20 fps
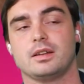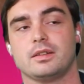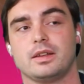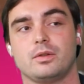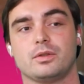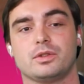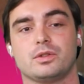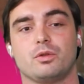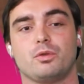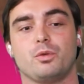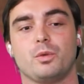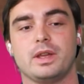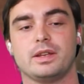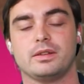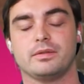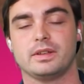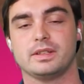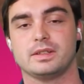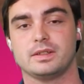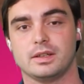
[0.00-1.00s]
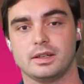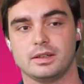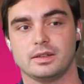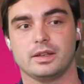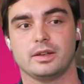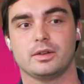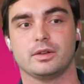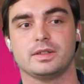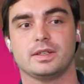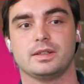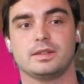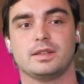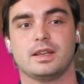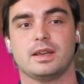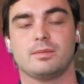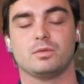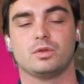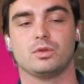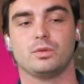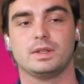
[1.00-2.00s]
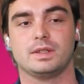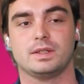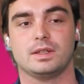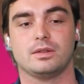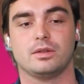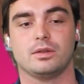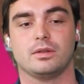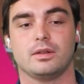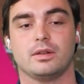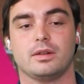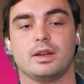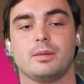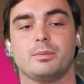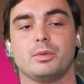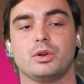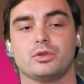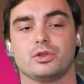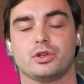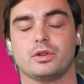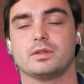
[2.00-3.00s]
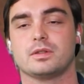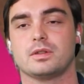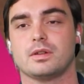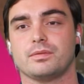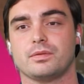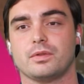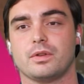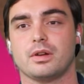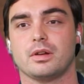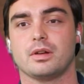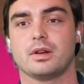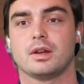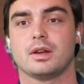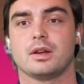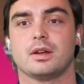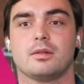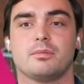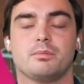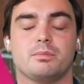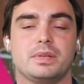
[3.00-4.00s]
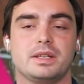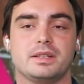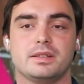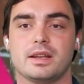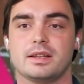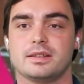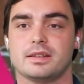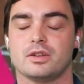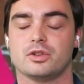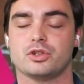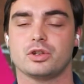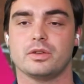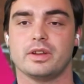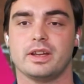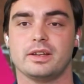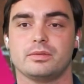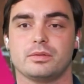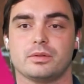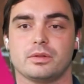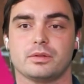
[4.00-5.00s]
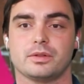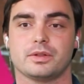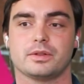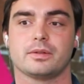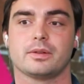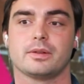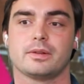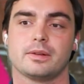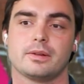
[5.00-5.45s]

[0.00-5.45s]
Are they also reinvesting in the ecosystem? Do we see the emergence of business angel networks?